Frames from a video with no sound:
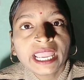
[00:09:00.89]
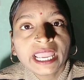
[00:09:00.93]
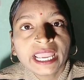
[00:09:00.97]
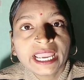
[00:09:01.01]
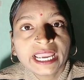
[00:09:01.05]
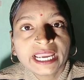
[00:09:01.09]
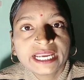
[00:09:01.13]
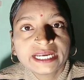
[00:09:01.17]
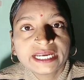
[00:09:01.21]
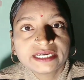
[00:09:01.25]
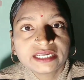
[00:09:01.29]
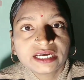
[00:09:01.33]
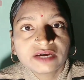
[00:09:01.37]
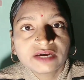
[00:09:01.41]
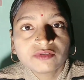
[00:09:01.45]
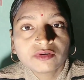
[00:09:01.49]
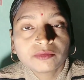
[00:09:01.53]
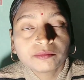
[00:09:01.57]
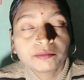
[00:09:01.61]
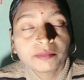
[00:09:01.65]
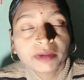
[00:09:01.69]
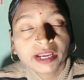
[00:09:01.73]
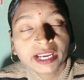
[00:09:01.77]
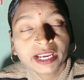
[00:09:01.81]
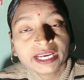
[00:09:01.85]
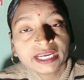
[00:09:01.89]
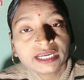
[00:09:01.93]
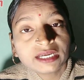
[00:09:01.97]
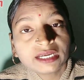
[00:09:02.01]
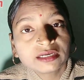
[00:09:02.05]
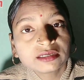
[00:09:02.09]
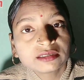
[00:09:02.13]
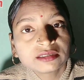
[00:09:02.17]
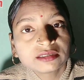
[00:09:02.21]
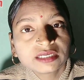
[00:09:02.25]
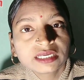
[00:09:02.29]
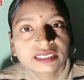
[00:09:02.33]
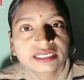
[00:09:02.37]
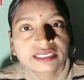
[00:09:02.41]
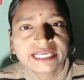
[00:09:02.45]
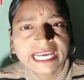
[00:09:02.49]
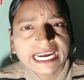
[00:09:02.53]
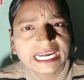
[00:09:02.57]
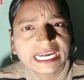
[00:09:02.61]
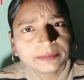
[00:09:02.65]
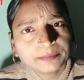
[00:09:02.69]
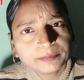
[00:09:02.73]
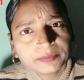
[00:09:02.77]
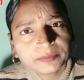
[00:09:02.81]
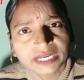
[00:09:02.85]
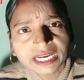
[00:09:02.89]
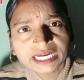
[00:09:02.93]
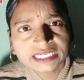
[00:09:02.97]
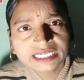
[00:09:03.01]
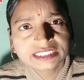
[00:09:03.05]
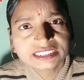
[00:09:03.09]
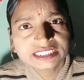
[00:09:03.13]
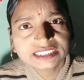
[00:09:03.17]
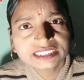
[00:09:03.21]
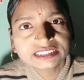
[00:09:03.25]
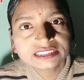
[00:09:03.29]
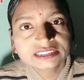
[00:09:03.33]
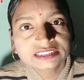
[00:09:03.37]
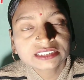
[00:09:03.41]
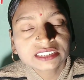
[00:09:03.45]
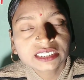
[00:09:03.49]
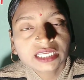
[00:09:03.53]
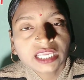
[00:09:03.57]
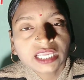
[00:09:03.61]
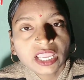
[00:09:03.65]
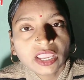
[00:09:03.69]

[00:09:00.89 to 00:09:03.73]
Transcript: and our mind get practice,